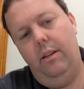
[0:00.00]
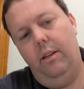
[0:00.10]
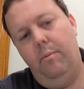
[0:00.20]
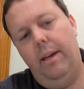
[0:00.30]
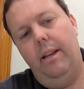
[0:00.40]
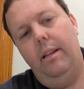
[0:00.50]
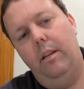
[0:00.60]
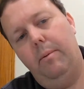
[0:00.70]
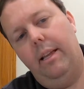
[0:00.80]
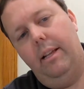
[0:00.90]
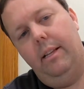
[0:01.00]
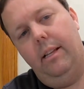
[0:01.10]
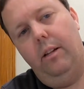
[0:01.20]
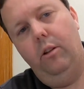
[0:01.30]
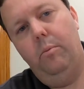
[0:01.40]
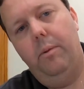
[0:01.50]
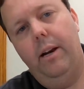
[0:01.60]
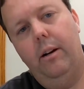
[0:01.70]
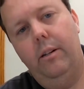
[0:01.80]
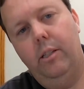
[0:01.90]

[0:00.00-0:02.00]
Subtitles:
You made a loop there.